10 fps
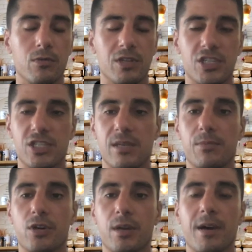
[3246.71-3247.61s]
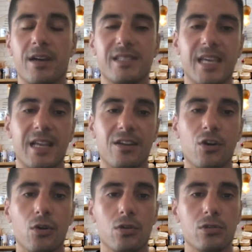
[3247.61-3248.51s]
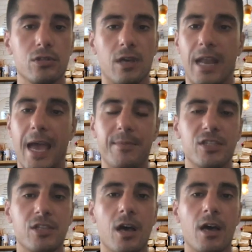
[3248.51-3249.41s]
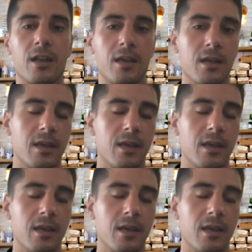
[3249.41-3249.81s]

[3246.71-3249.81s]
which is a book about setting goals, on Amazon.